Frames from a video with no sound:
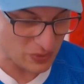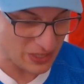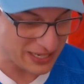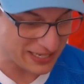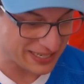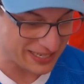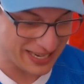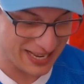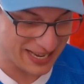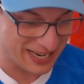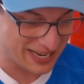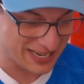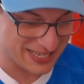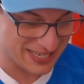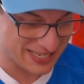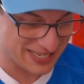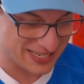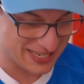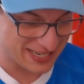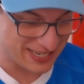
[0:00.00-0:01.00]

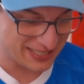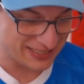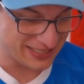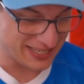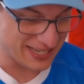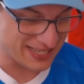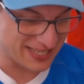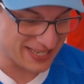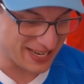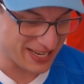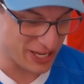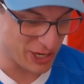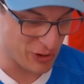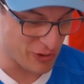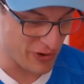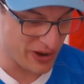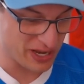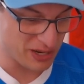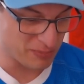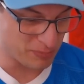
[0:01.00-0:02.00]
Carreras, that's uh, your
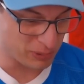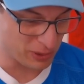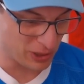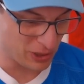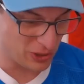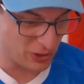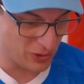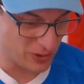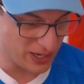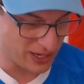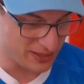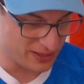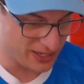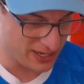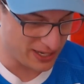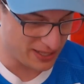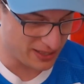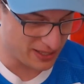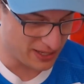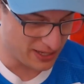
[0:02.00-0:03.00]
green and blue, and
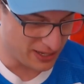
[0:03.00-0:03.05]
then